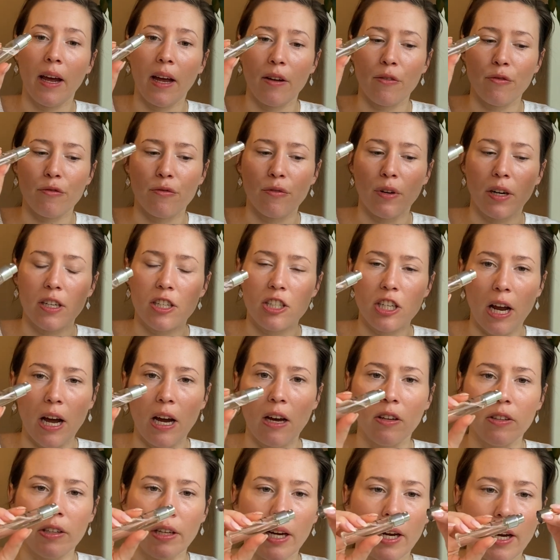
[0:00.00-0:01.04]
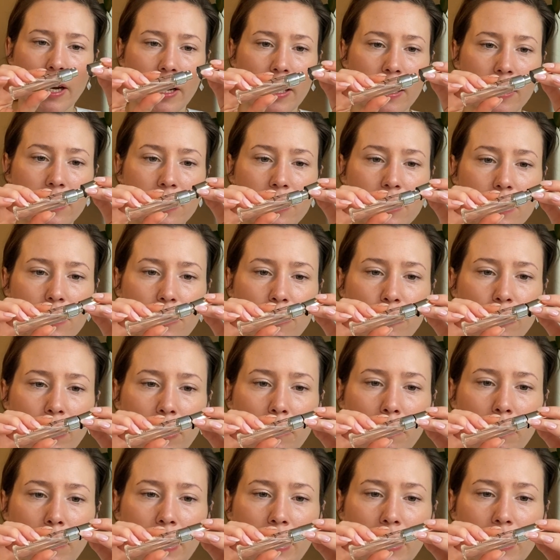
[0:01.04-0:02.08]
fresh aldehydes
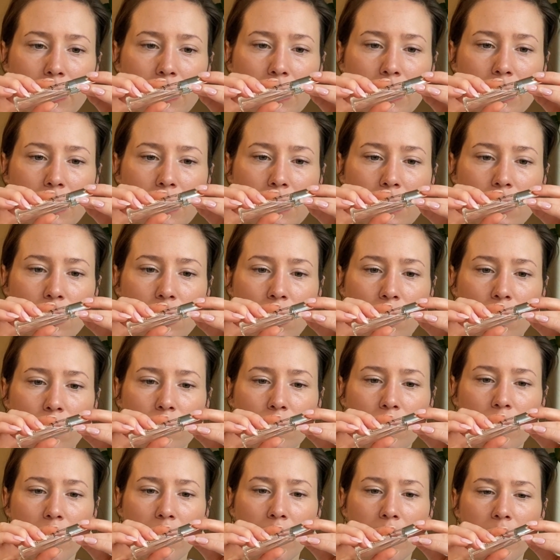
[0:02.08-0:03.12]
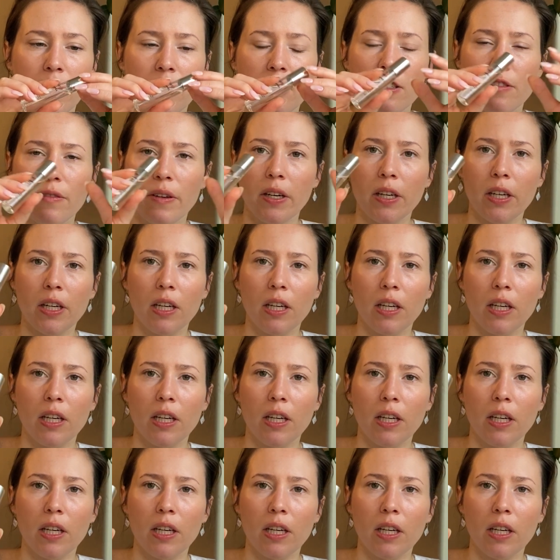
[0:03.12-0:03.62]
from this. So it's very